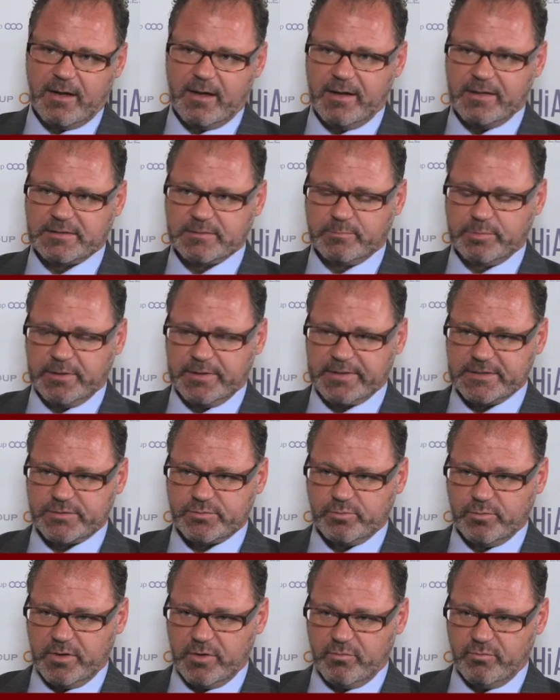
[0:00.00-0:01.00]
It's a
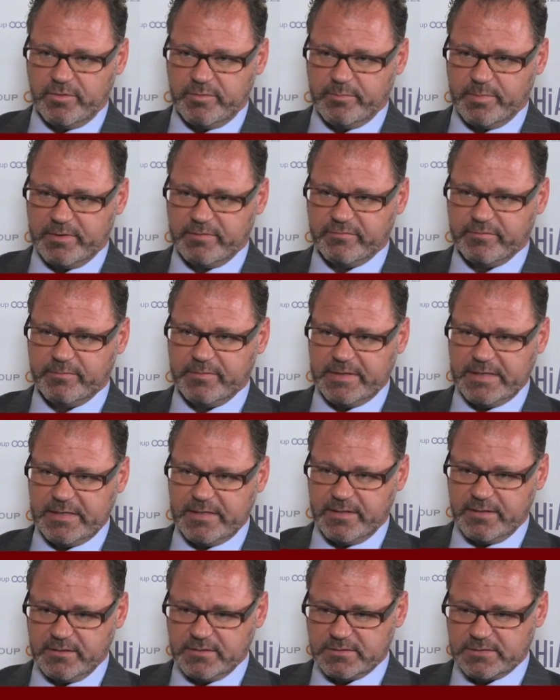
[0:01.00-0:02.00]
place where we've been for many
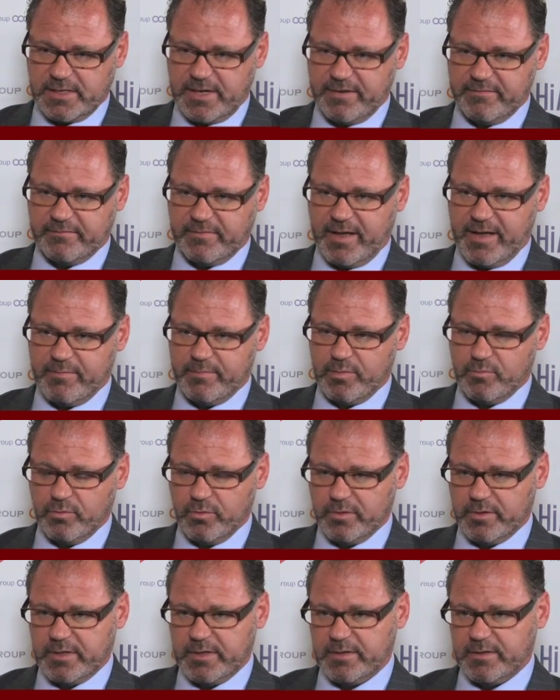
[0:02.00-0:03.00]
years. I've been
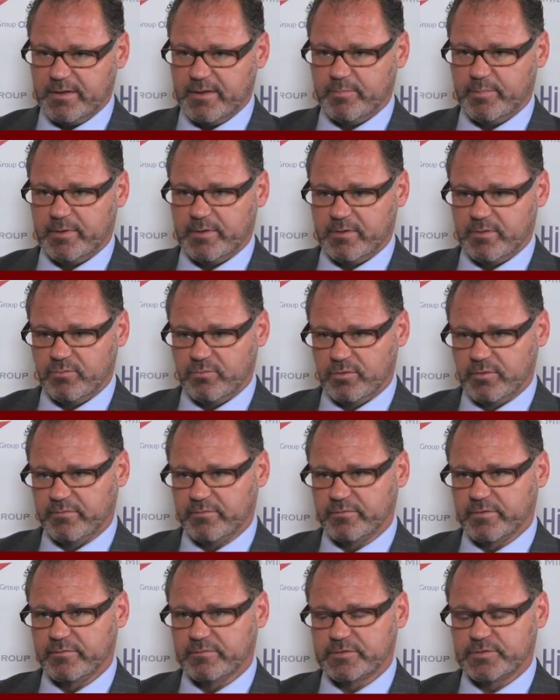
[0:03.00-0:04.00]
working in that part of the
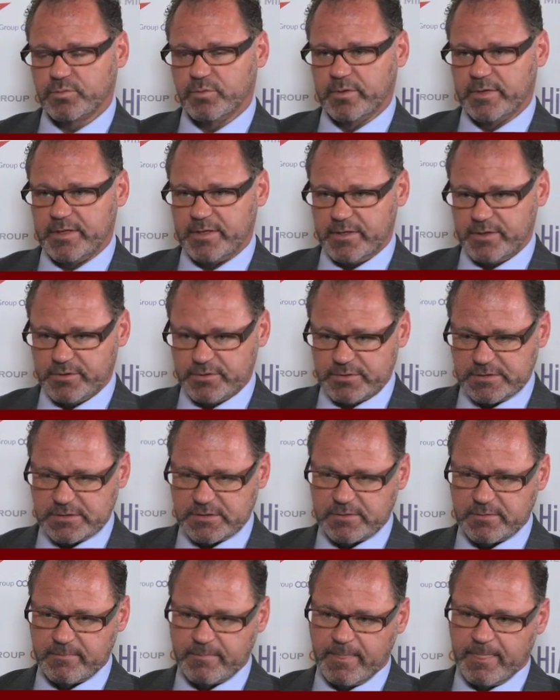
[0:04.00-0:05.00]
world for over 20
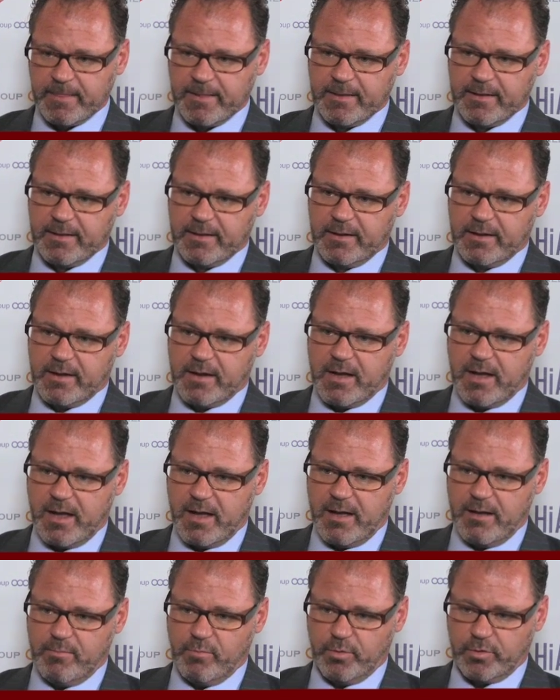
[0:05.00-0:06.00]
years.
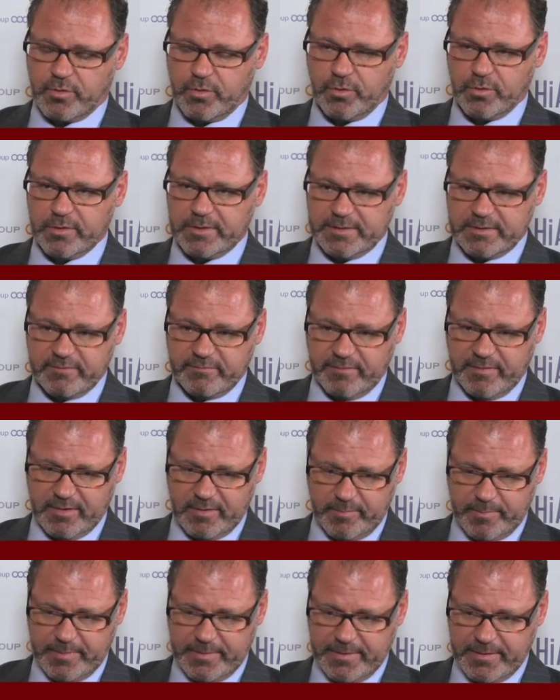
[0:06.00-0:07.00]
We're currently
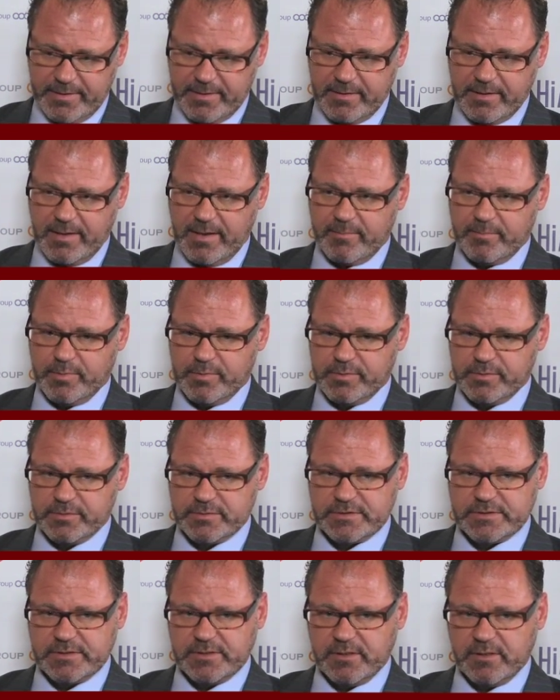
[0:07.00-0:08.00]
developing and
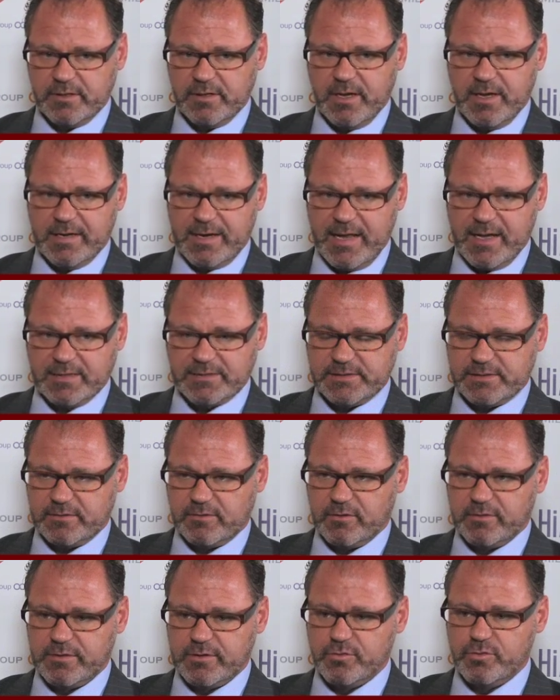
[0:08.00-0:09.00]
producing an
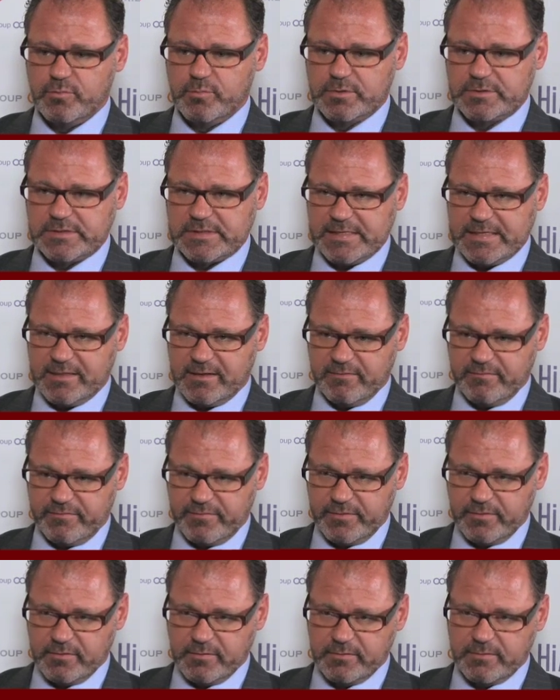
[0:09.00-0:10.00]
asset called the Umusadegi
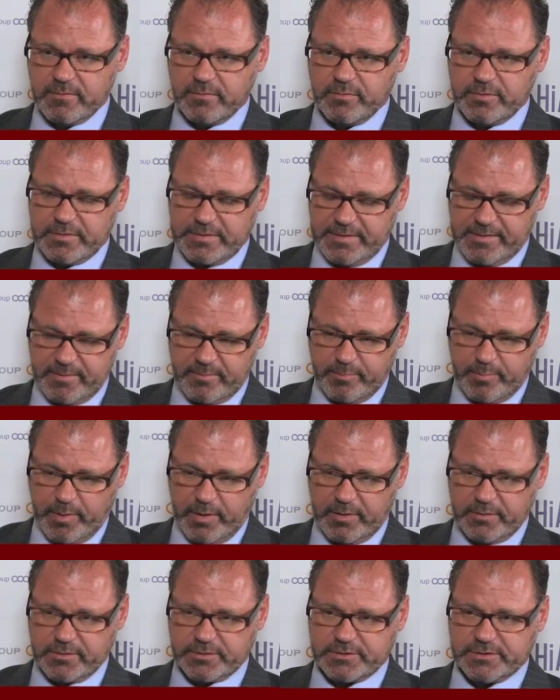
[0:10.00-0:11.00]
field. We did it in
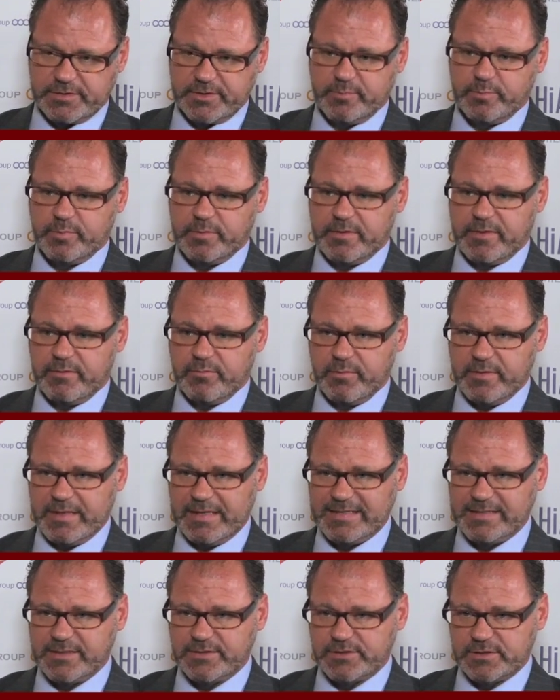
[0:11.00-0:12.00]
partnership with
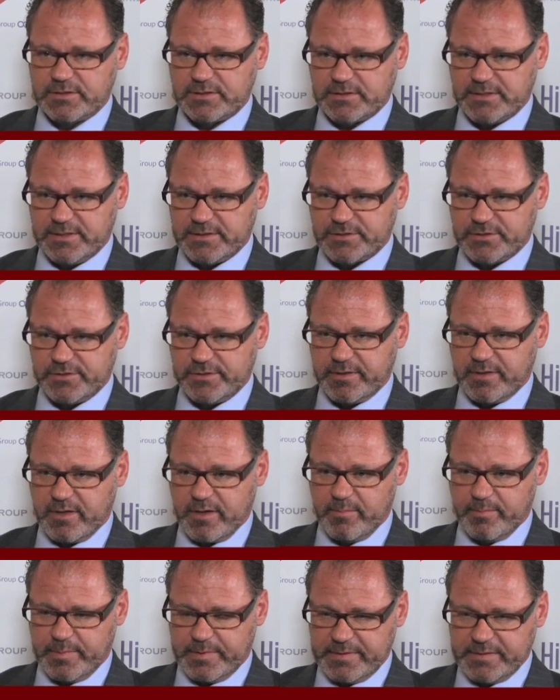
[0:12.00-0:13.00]
indigenous Nigerian
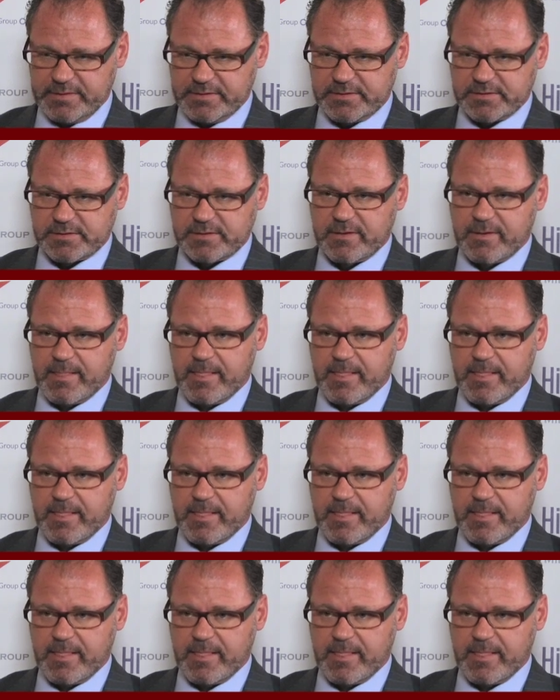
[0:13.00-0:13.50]
companies